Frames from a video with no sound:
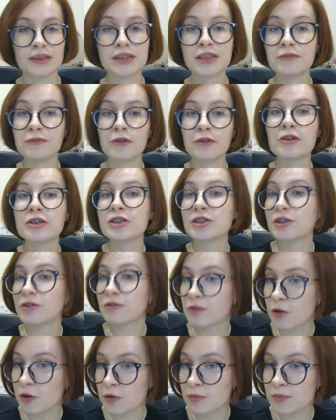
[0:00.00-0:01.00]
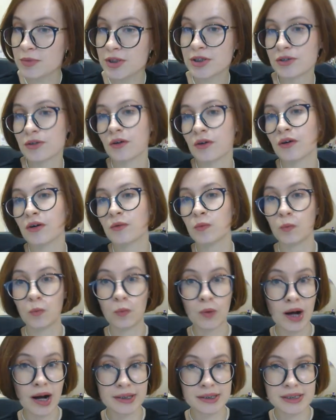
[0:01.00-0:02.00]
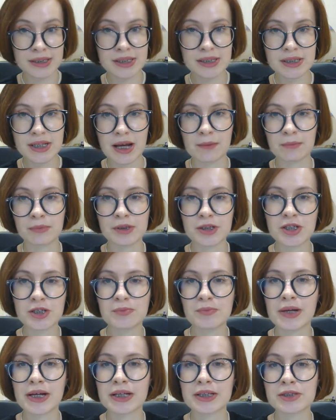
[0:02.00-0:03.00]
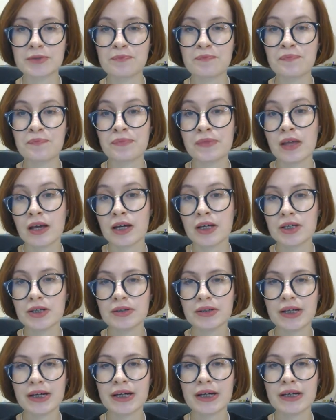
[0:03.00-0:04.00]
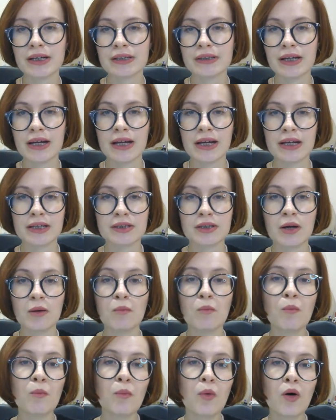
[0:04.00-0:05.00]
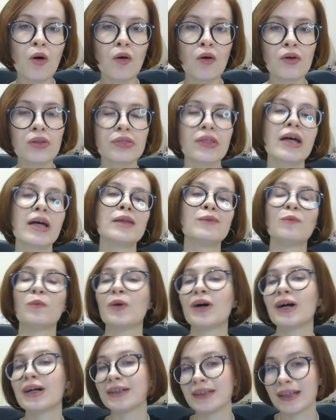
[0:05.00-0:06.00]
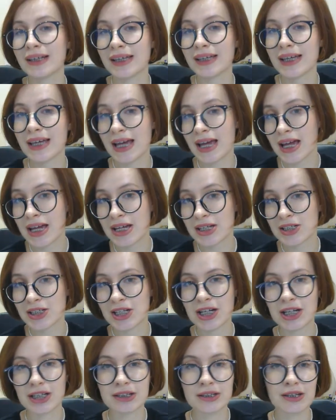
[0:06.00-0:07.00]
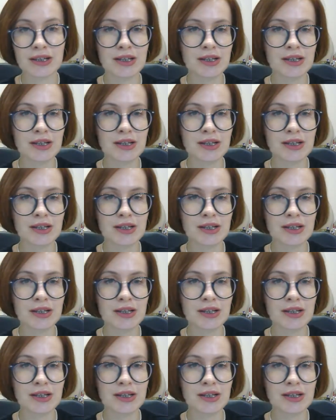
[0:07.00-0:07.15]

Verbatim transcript: different rooms or one establishment, you can add more than one location.